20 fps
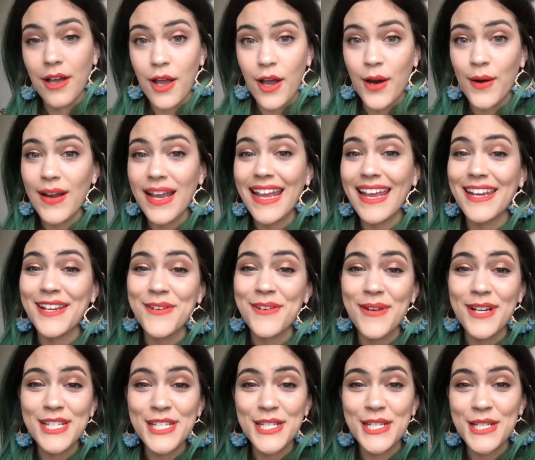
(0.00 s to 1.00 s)
All right, and
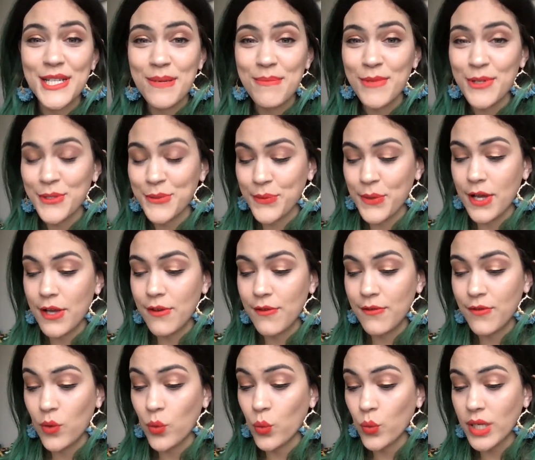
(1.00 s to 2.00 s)
question number 12
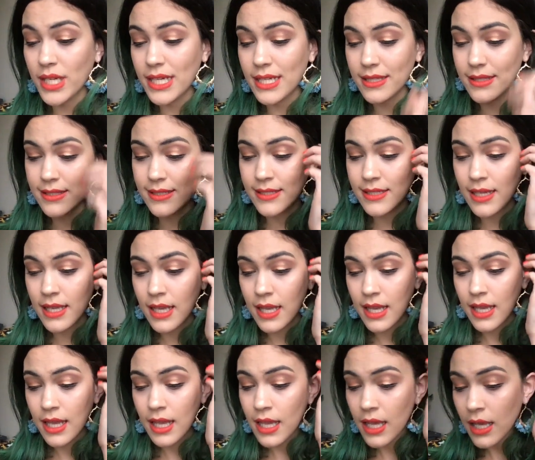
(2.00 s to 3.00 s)
reads,
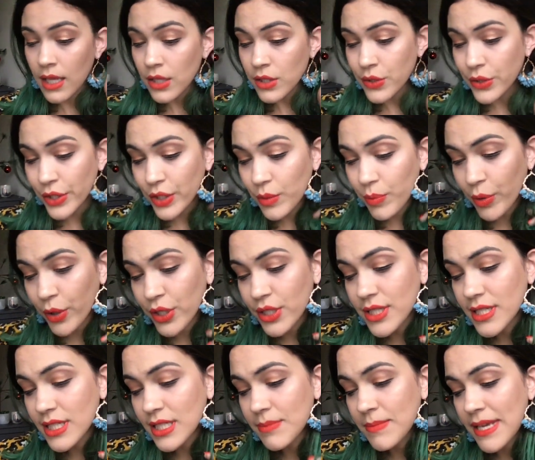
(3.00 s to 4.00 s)
do you
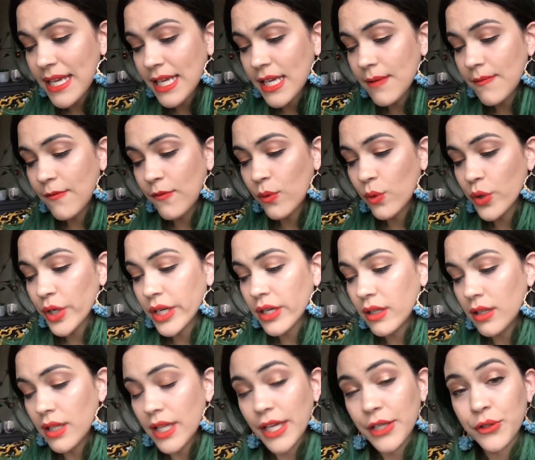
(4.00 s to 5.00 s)
purchase makeup for
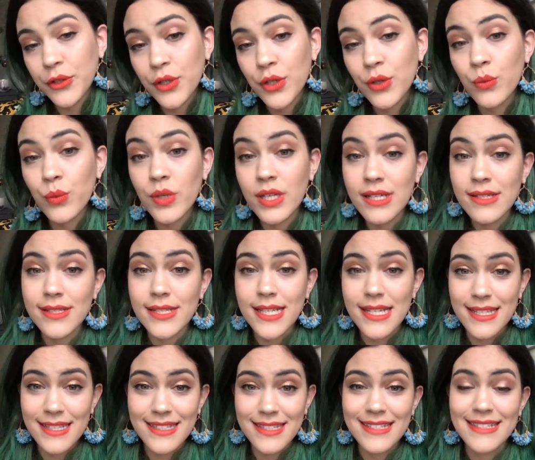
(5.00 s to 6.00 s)
collector
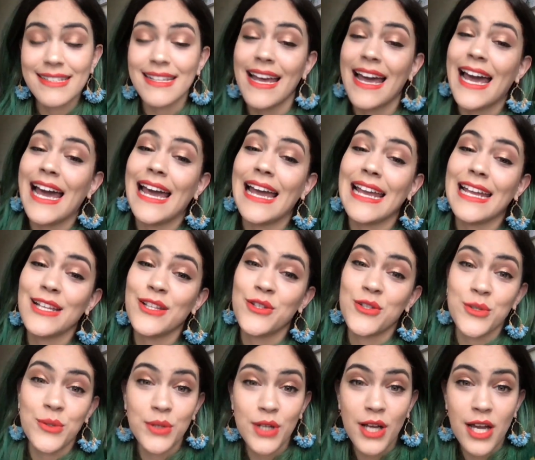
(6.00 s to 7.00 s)
reasons? I
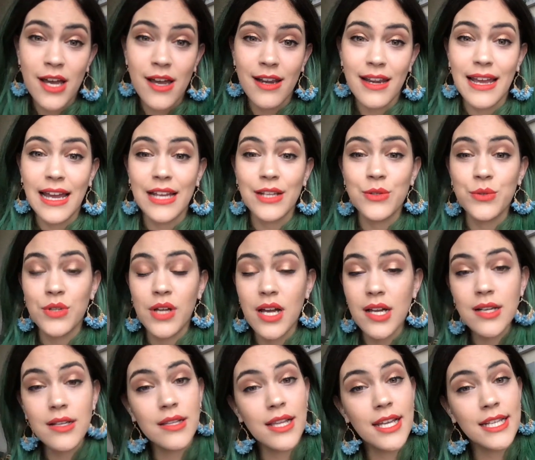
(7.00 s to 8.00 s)
do not. I do not
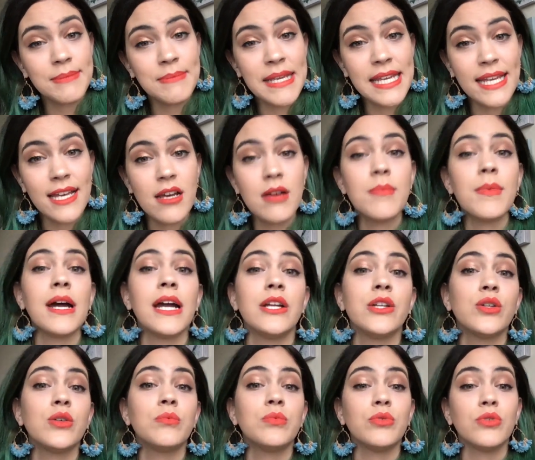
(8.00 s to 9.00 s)
collect makeup. I
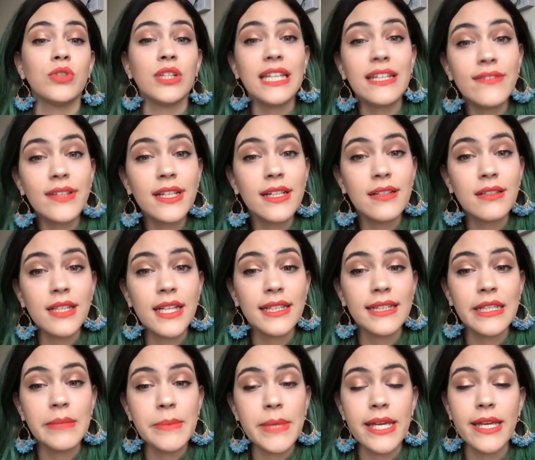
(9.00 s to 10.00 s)
don't believe in
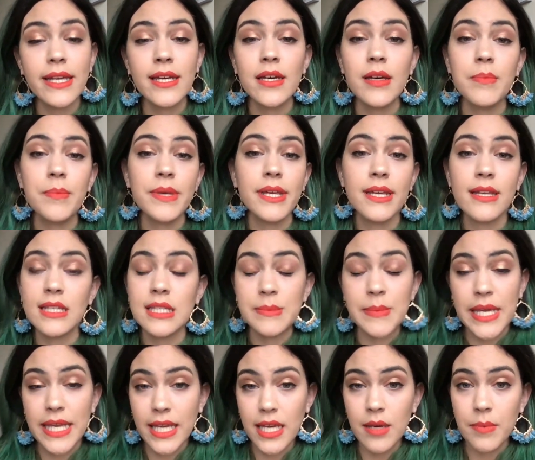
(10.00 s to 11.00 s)
collecting makeup because
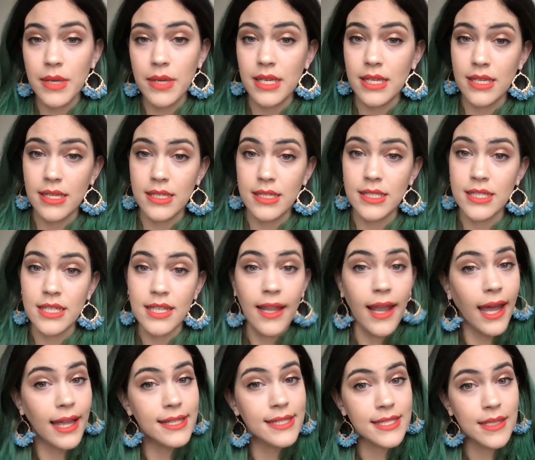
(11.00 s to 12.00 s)
makeup is
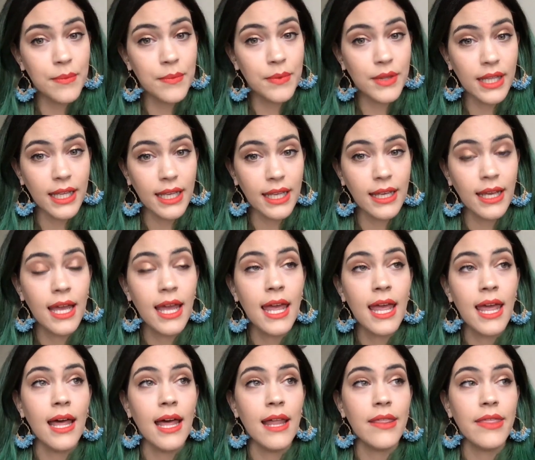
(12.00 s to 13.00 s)
not something
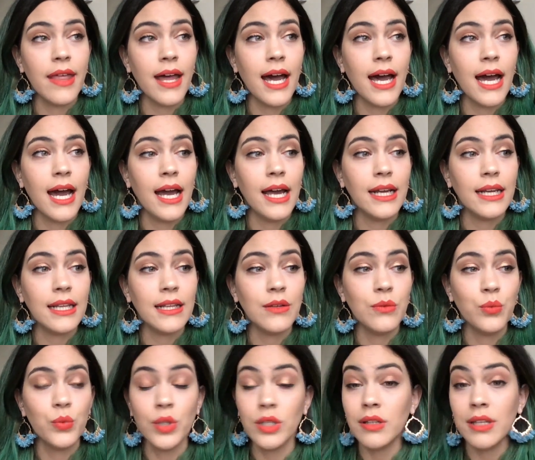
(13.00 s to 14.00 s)
that
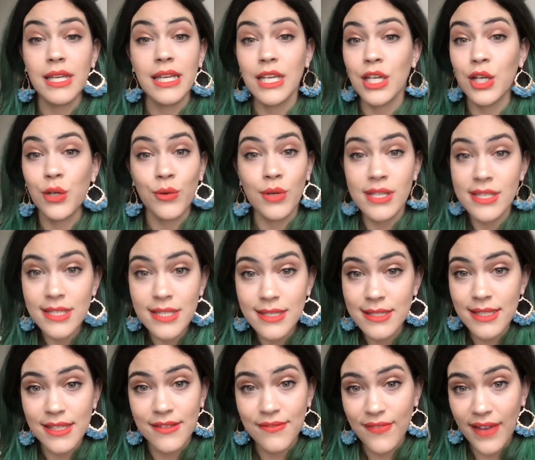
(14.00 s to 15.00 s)
really increases
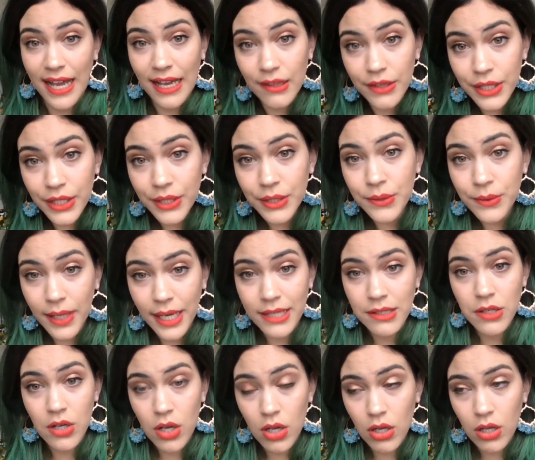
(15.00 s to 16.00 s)
in value at
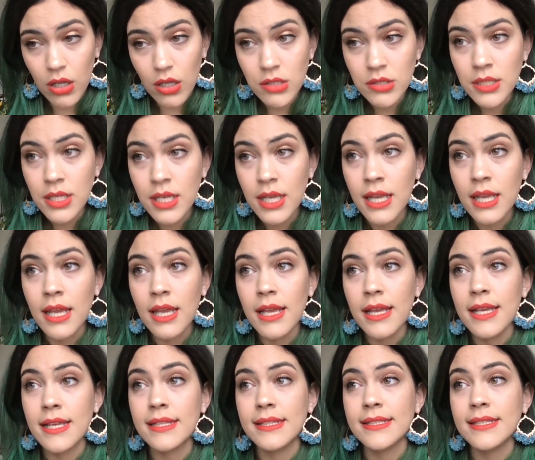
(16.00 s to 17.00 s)
all.
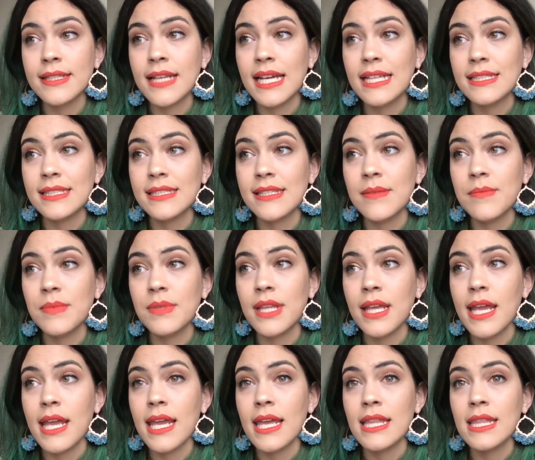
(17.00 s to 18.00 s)
It's not
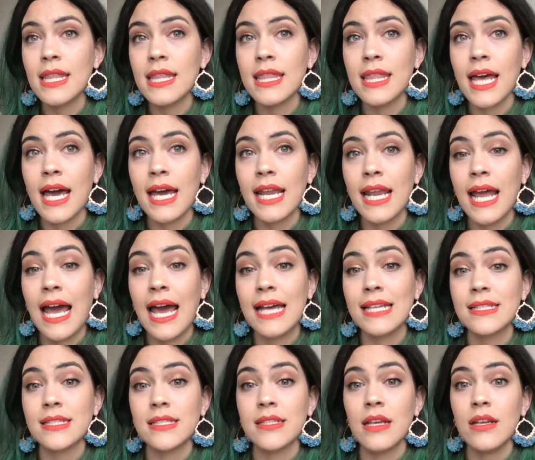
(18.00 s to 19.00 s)
something that
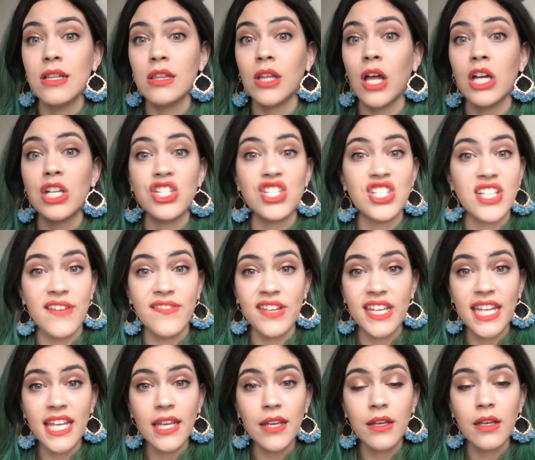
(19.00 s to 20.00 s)
has
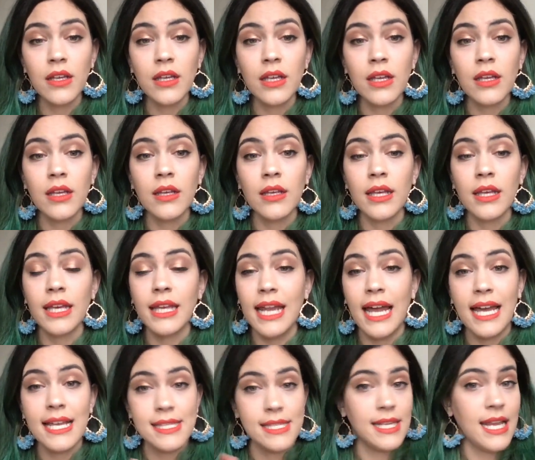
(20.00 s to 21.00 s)
longevity. It
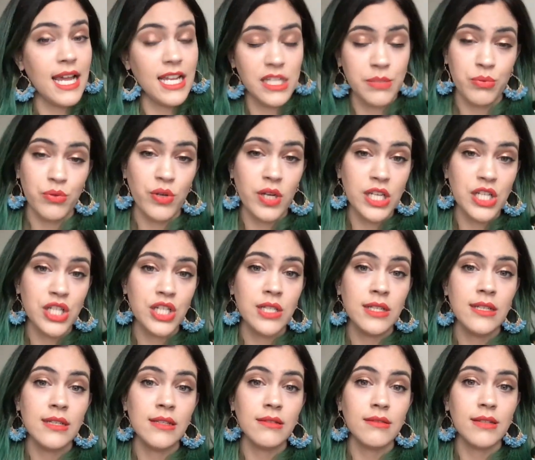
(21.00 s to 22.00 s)
has an expiration